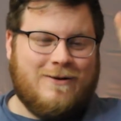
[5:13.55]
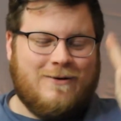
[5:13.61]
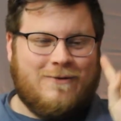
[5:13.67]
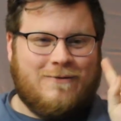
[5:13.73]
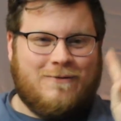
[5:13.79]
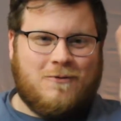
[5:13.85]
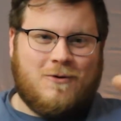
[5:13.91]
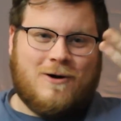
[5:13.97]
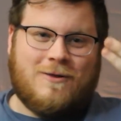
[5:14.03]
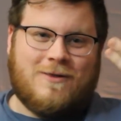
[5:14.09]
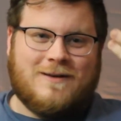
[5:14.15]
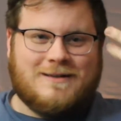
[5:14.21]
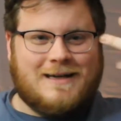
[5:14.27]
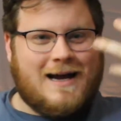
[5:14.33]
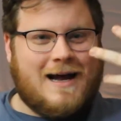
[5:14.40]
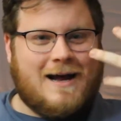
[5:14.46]
for the
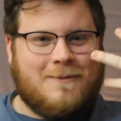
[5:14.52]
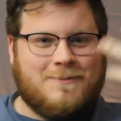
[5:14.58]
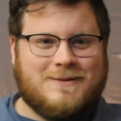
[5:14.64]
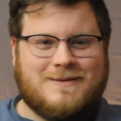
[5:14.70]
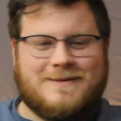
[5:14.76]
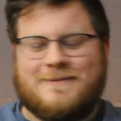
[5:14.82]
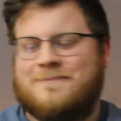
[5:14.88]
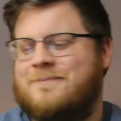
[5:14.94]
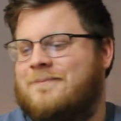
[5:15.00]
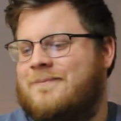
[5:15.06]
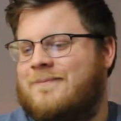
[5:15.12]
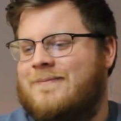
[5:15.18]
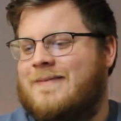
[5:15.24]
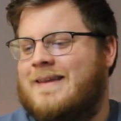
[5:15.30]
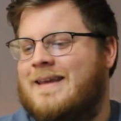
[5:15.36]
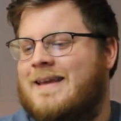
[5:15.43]
tops
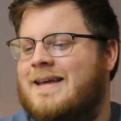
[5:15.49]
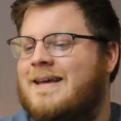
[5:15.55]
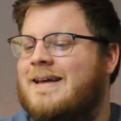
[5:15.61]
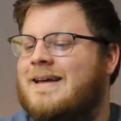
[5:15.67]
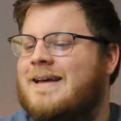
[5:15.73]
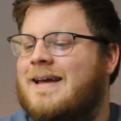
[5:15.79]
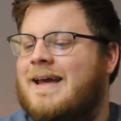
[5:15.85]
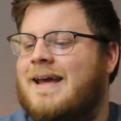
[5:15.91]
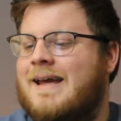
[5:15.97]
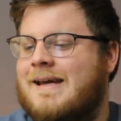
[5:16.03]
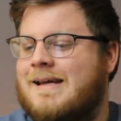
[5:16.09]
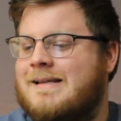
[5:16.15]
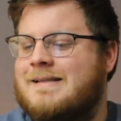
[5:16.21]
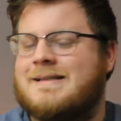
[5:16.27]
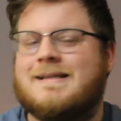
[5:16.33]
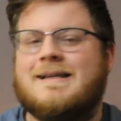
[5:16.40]

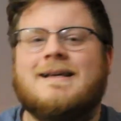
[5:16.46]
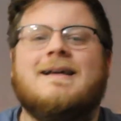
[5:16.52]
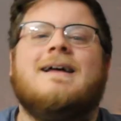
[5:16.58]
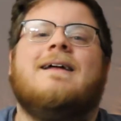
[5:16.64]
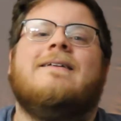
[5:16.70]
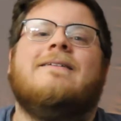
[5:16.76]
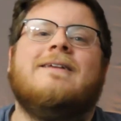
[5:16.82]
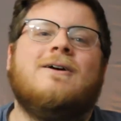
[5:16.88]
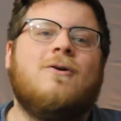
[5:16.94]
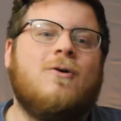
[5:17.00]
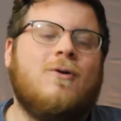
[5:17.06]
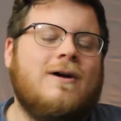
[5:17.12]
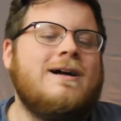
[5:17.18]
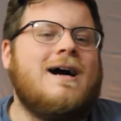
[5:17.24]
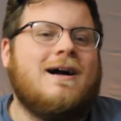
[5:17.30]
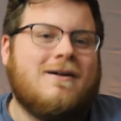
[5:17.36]
is the
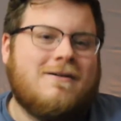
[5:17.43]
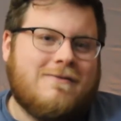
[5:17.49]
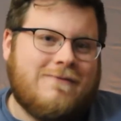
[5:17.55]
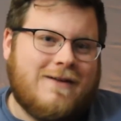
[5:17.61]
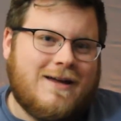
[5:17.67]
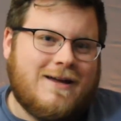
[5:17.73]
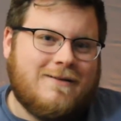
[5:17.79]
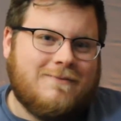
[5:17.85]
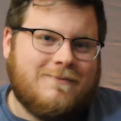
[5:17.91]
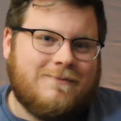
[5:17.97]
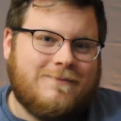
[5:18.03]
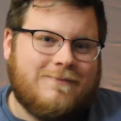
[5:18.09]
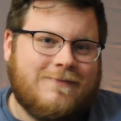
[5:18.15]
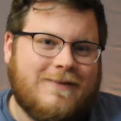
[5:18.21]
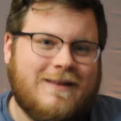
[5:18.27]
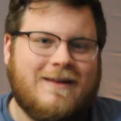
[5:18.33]
choreography.
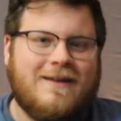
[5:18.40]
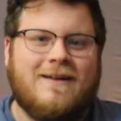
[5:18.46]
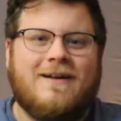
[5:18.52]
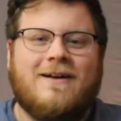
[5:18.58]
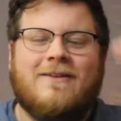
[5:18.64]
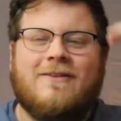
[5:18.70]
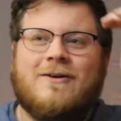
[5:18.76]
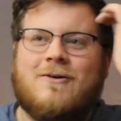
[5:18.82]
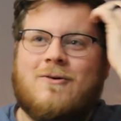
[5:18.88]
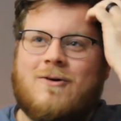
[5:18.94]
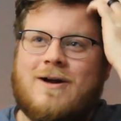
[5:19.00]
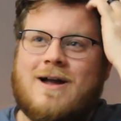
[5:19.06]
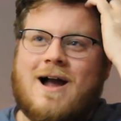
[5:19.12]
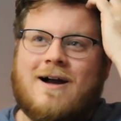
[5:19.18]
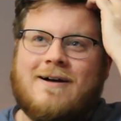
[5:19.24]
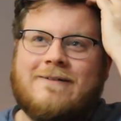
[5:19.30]
The
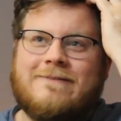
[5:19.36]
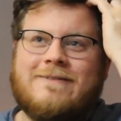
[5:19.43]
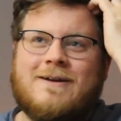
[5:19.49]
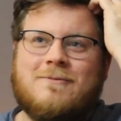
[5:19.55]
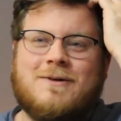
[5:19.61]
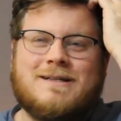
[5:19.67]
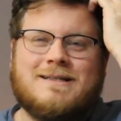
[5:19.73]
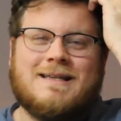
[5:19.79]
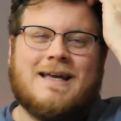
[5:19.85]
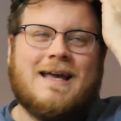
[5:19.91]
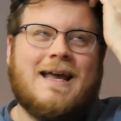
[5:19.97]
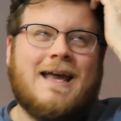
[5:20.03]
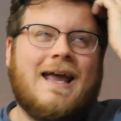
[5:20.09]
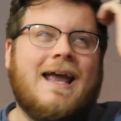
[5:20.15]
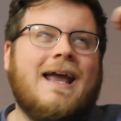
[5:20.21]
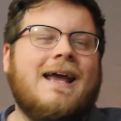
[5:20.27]
choreography was
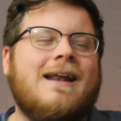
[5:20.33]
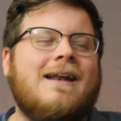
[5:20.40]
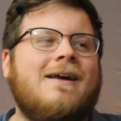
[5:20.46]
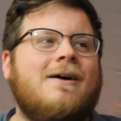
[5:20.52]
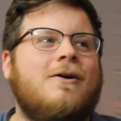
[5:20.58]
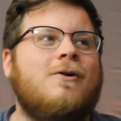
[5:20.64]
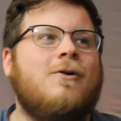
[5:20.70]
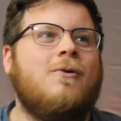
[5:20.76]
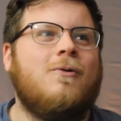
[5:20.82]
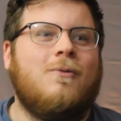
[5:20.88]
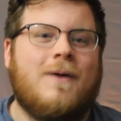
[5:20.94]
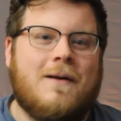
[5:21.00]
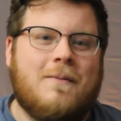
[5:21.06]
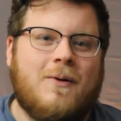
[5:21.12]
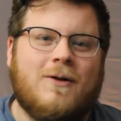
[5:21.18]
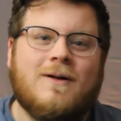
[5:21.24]

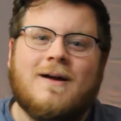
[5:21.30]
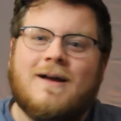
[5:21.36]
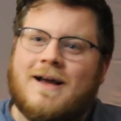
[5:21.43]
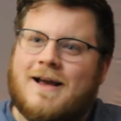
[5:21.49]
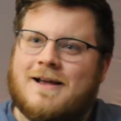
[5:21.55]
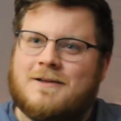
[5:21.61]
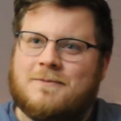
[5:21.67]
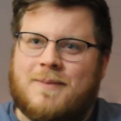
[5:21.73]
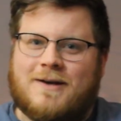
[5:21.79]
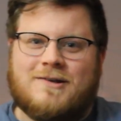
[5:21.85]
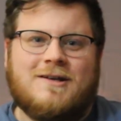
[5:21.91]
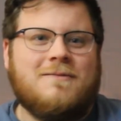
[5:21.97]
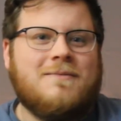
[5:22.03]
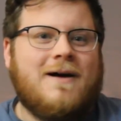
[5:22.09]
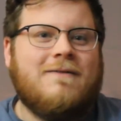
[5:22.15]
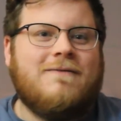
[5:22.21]
incredible.
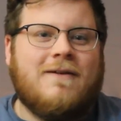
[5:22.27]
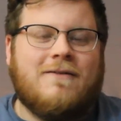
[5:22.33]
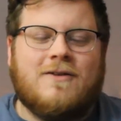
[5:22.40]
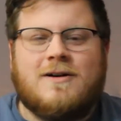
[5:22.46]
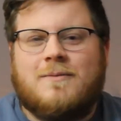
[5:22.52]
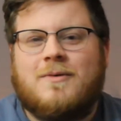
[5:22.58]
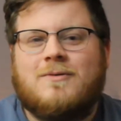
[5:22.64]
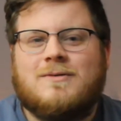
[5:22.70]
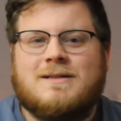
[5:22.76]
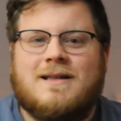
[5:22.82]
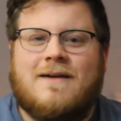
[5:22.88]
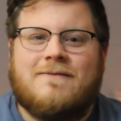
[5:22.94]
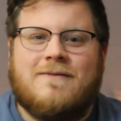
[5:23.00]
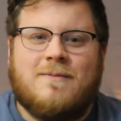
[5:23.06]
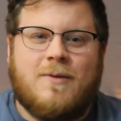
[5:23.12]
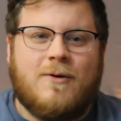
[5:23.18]
Especially my favorite number was La
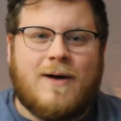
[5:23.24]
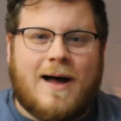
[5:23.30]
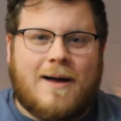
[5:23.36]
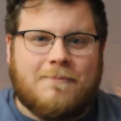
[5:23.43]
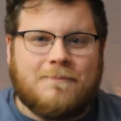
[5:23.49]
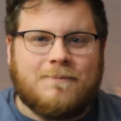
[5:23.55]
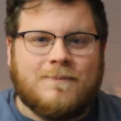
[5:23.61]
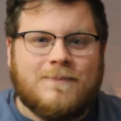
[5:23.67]
Vie Boheme.